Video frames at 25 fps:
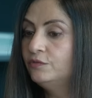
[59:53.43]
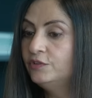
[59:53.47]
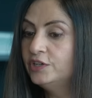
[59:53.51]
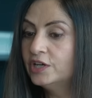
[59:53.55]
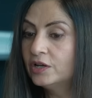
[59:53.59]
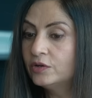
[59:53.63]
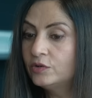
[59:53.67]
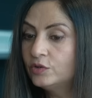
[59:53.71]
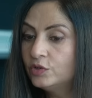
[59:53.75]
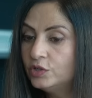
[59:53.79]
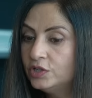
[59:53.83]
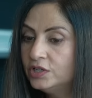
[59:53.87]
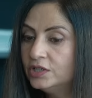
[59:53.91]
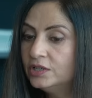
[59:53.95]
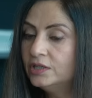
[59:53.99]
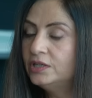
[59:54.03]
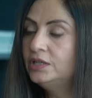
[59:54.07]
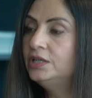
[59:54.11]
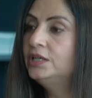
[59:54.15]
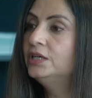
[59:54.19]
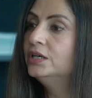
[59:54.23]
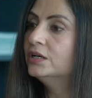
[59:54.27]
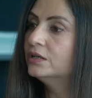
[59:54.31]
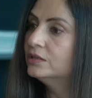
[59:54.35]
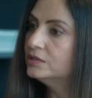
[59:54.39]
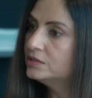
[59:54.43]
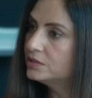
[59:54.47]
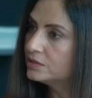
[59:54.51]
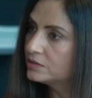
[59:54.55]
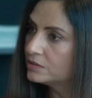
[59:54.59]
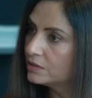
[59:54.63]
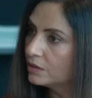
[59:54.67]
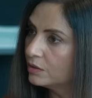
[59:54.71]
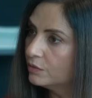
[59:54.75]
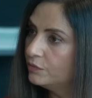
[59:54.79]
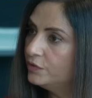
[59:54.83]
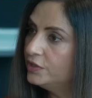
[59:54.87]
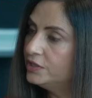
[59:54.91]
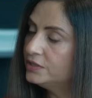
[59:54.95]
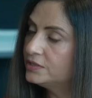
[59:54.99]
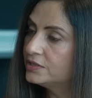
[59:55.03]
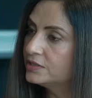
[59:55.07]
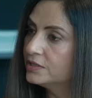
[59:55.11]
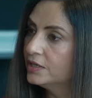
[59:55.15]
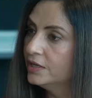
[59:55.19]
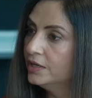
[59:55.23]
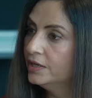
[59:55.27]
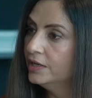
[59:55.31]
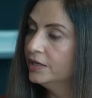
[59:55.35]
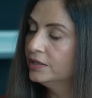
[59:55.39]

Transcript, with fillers: We are really a service